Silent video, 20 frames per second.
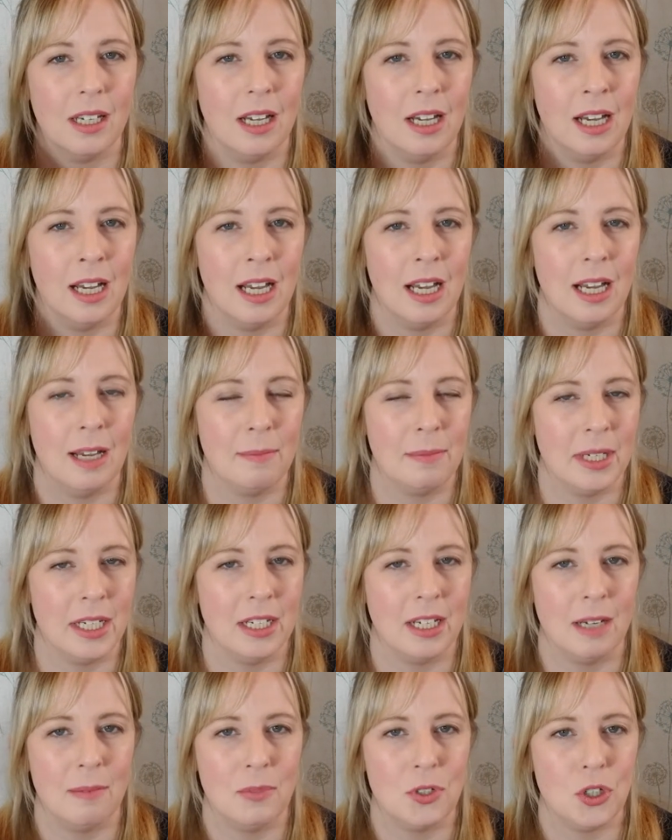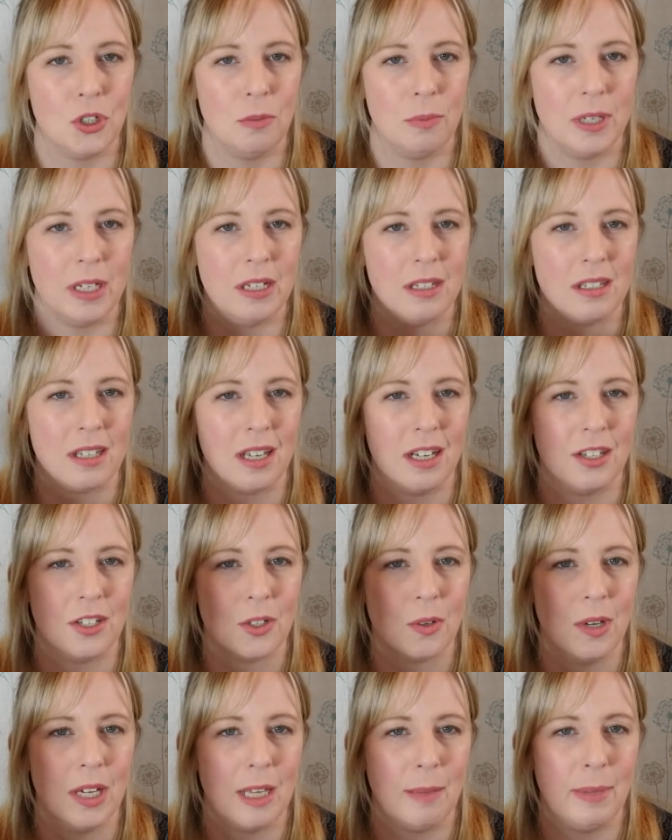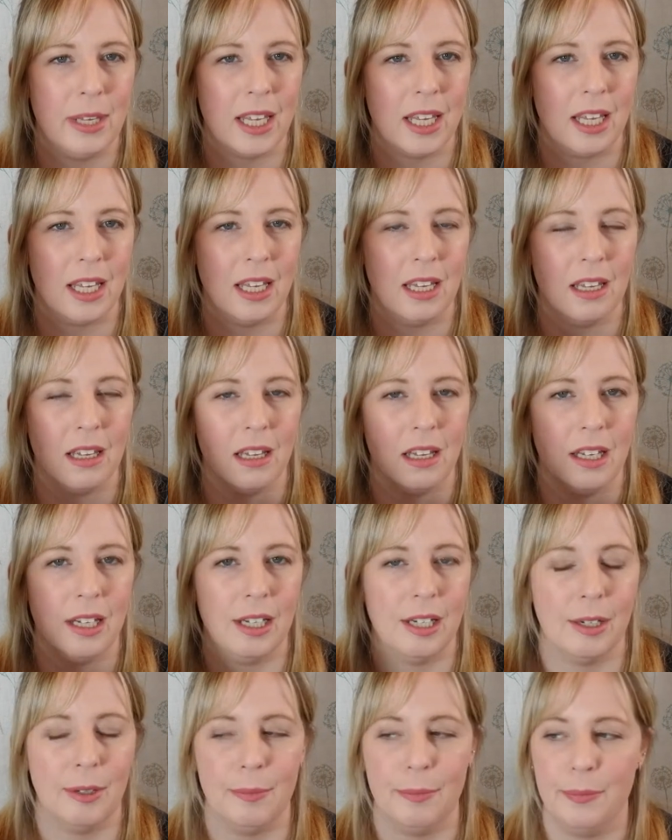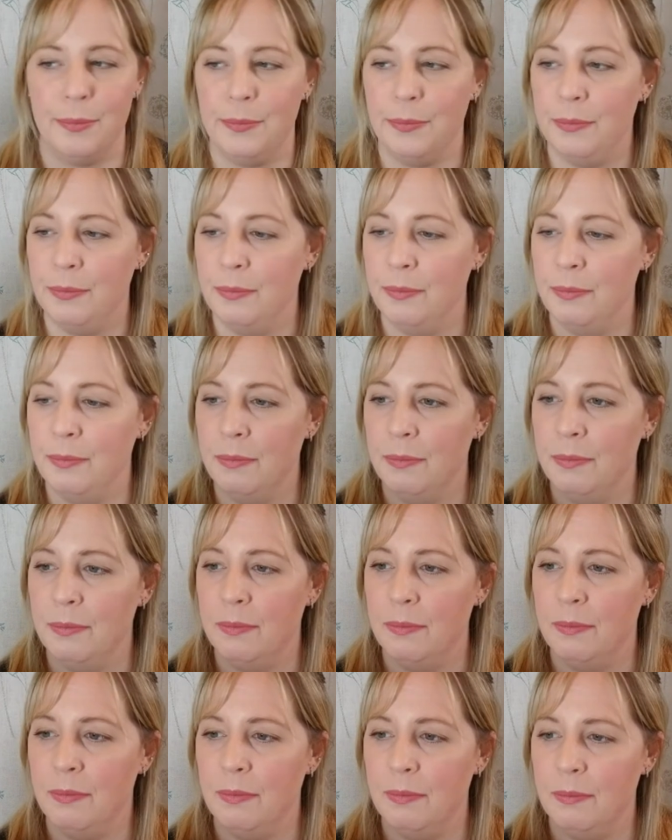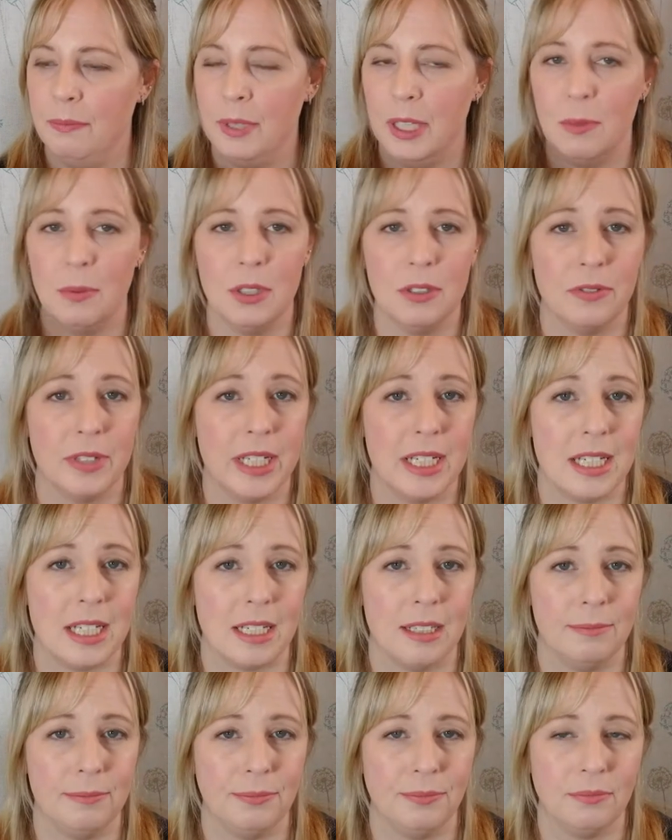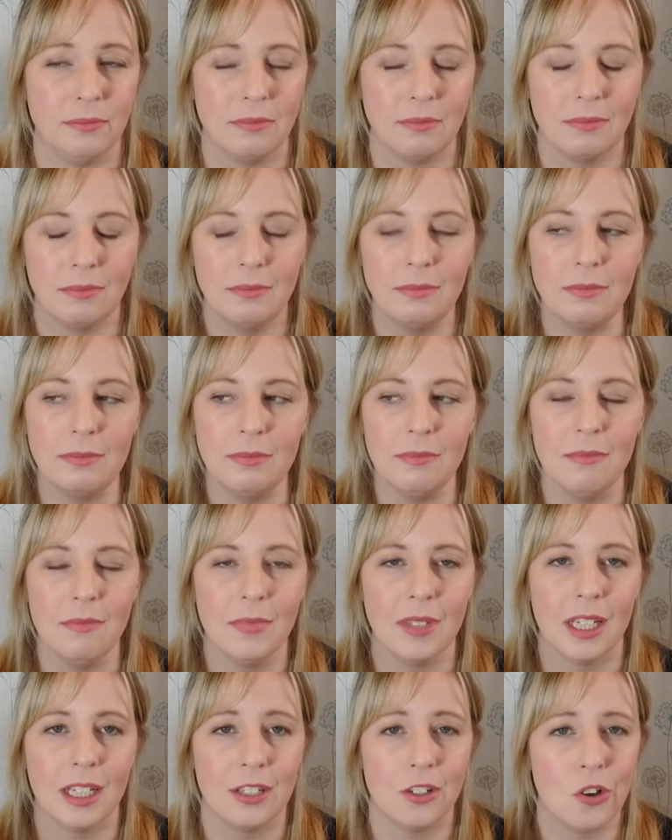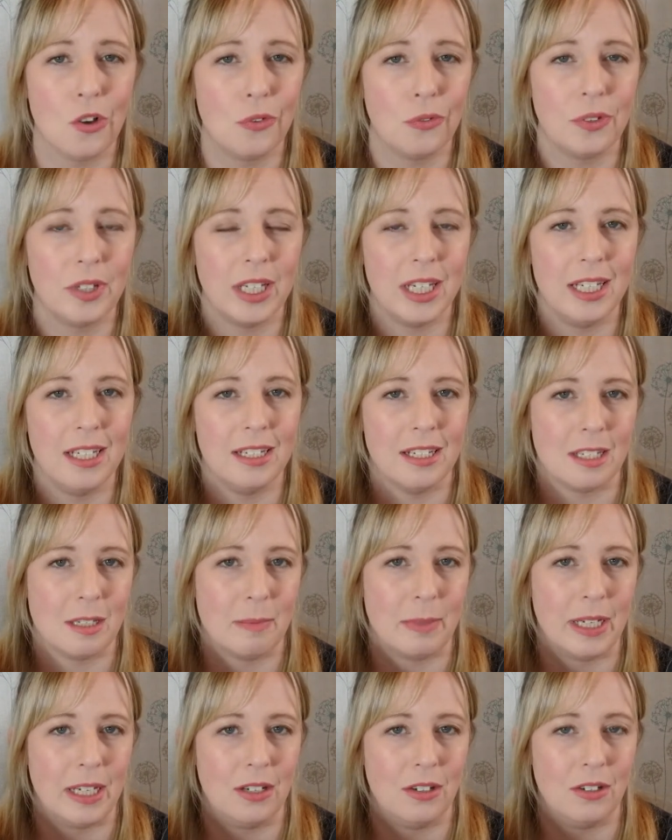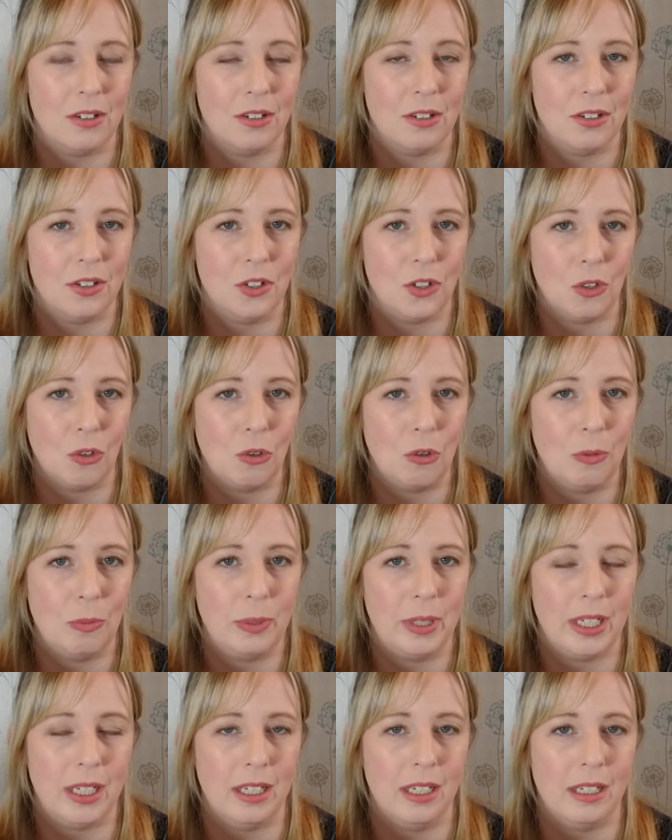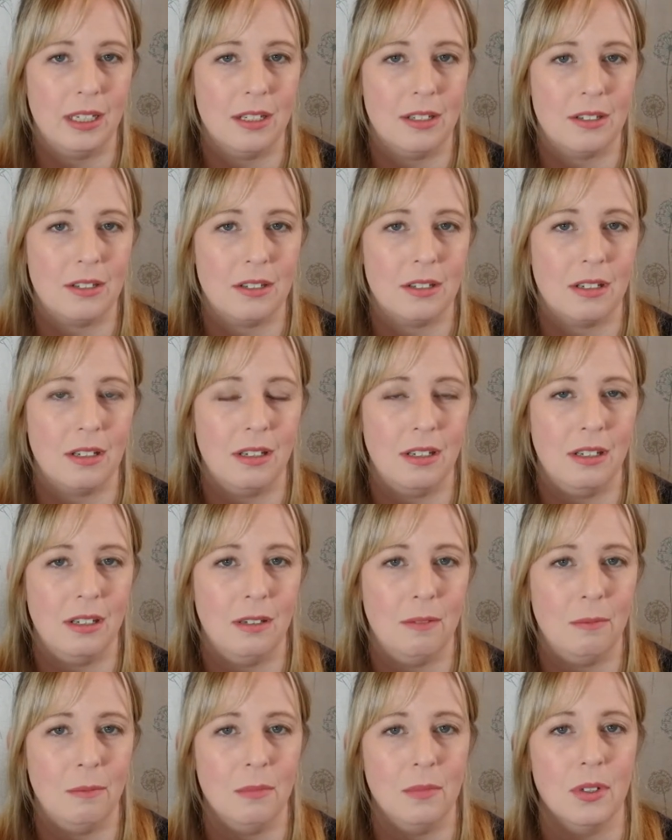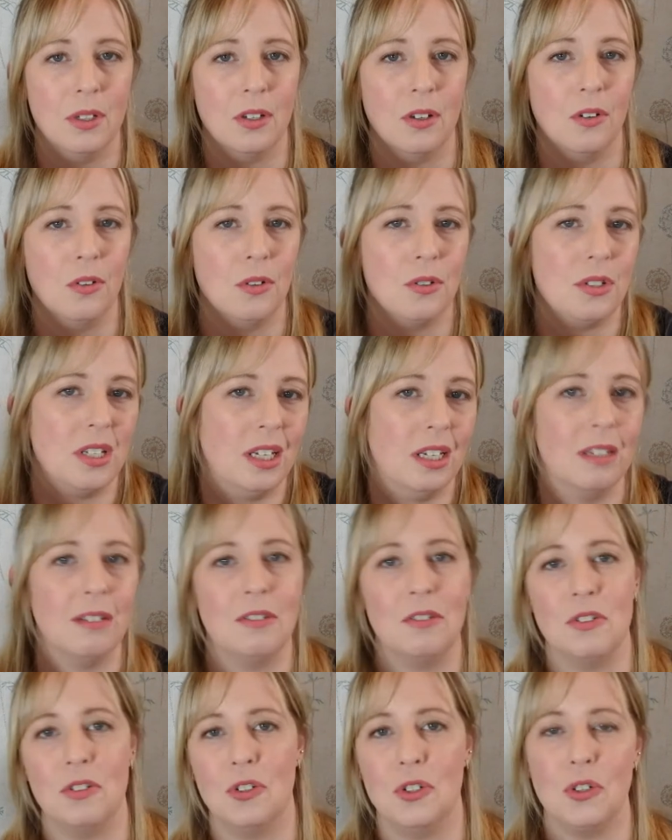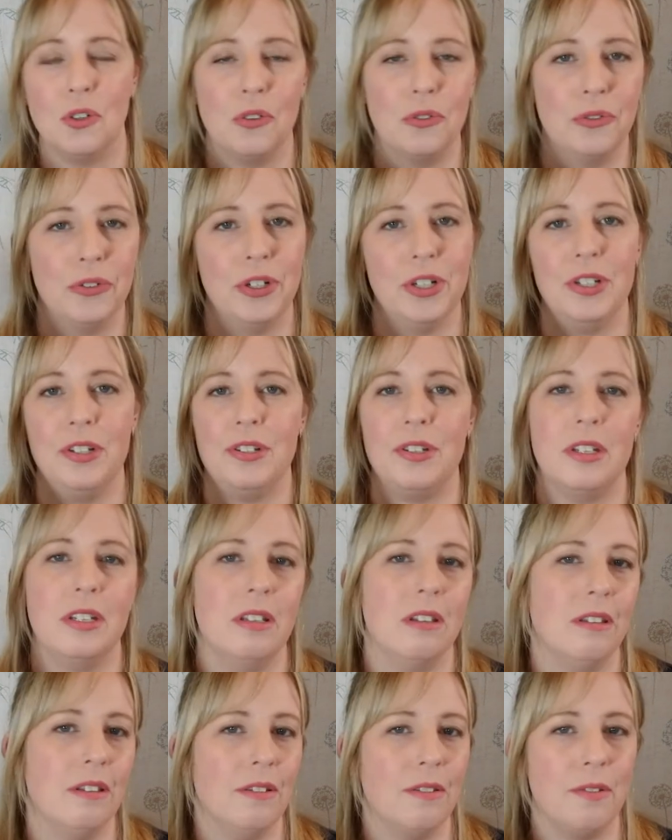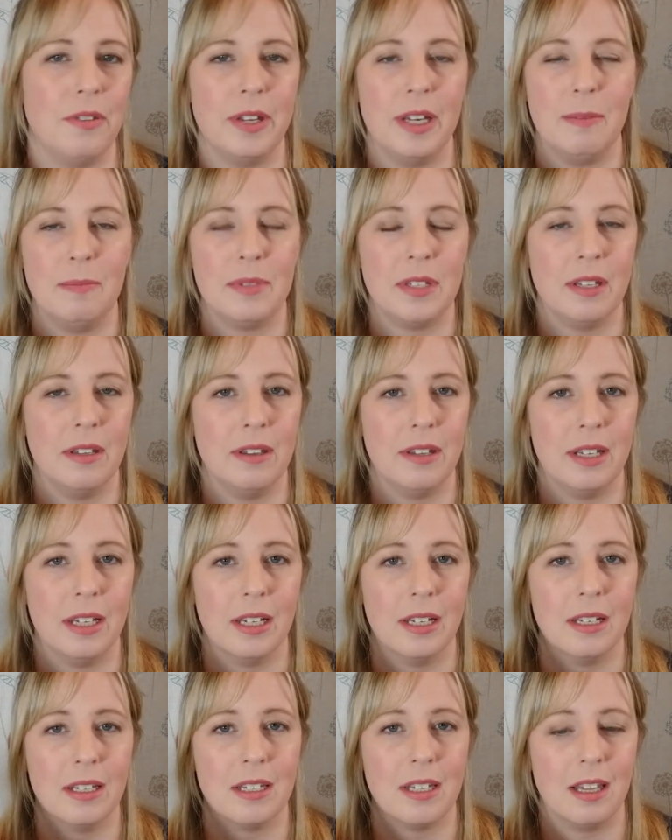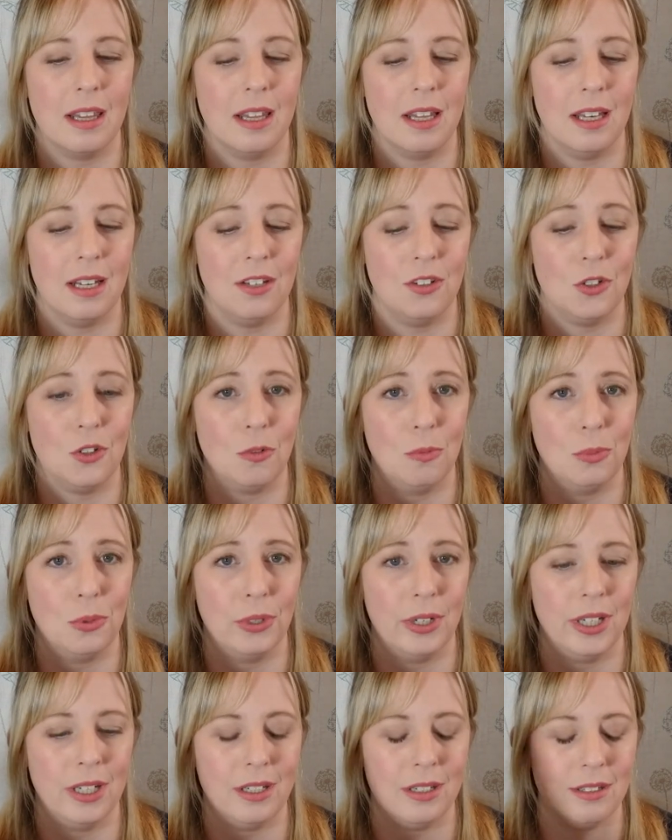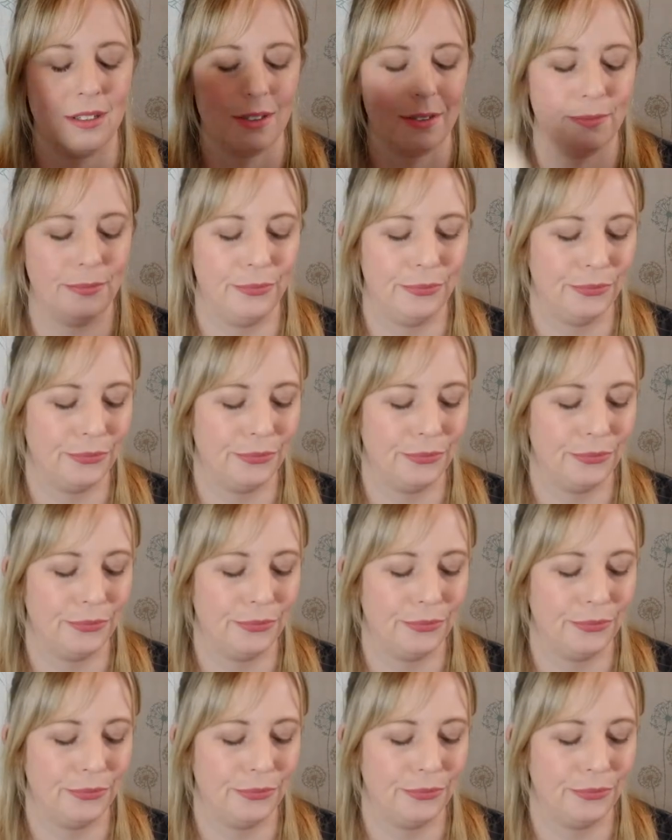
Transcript: I, I mean, I'm dubious and it's quite a biggie, um, but I will read it. And hopefully he does a better job at um, crossing genres and themes and things than John Boyne has.